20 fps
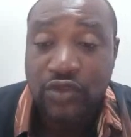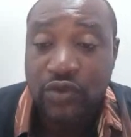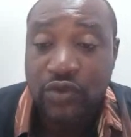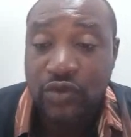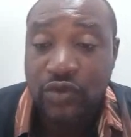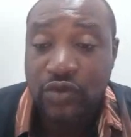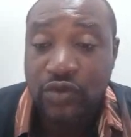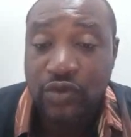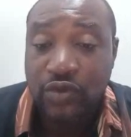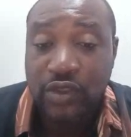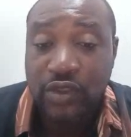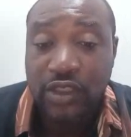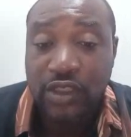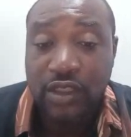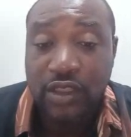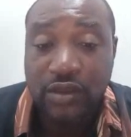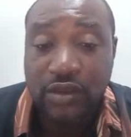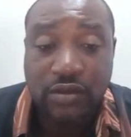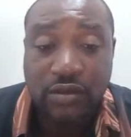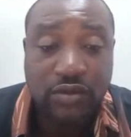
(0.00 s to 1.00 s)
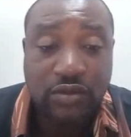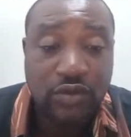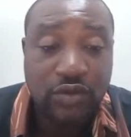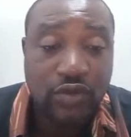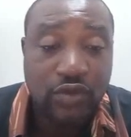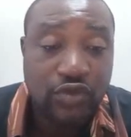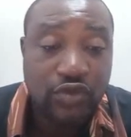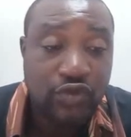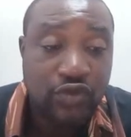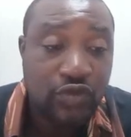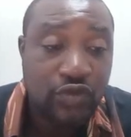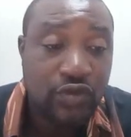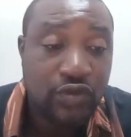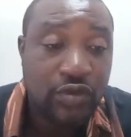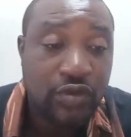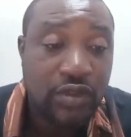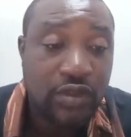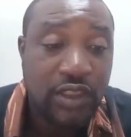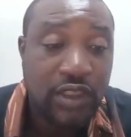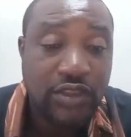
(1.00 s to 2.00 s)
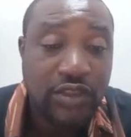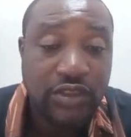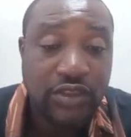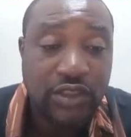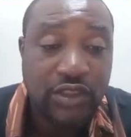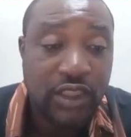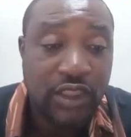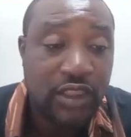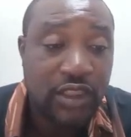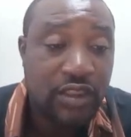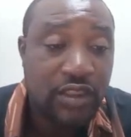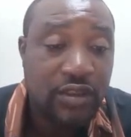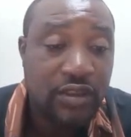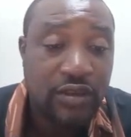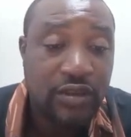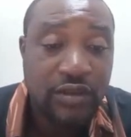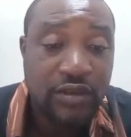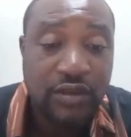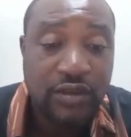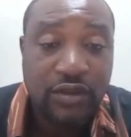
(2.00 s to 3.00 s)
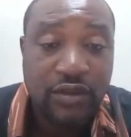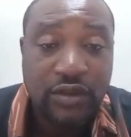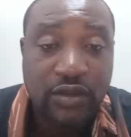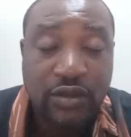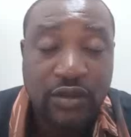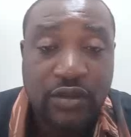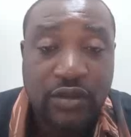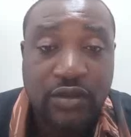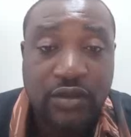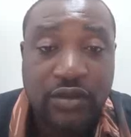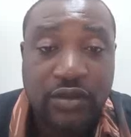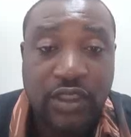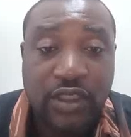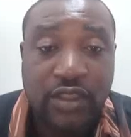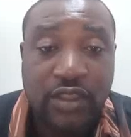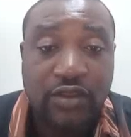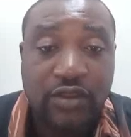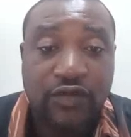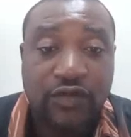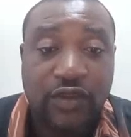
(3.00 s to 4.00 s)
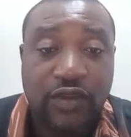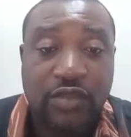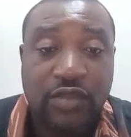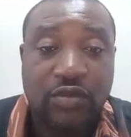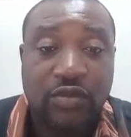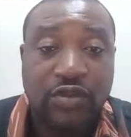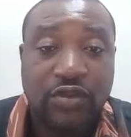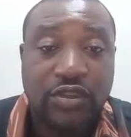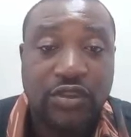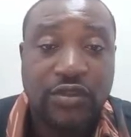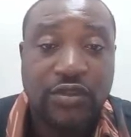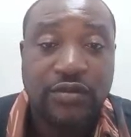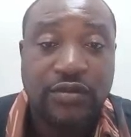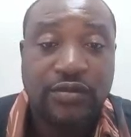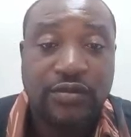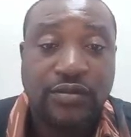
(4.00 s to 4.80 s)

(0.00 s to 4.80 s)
so you can go through and check. Thank you very much.